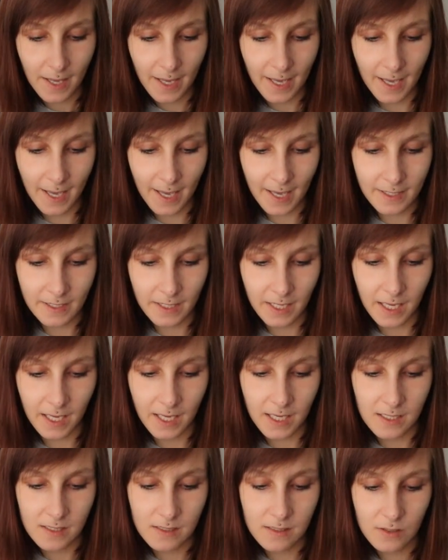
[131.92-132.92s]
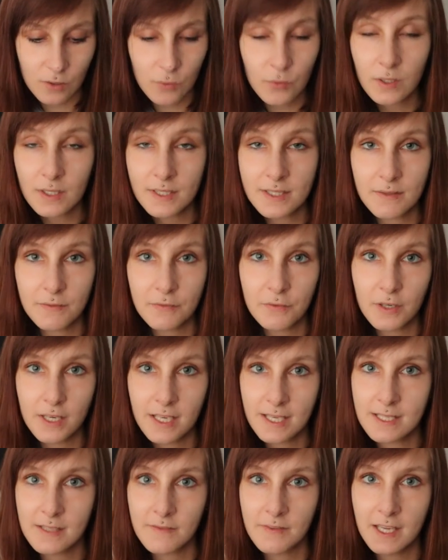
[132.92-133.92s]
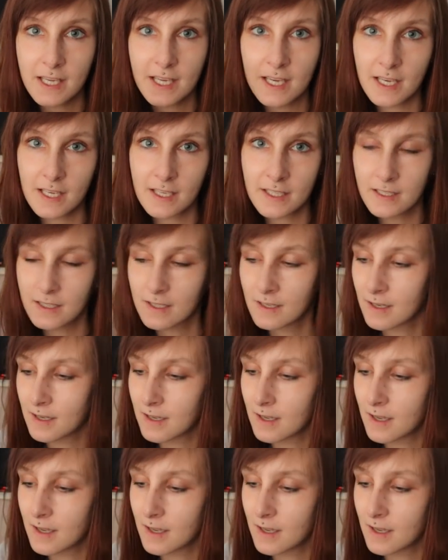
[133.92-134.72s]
and it's cruelty free, it's vegan,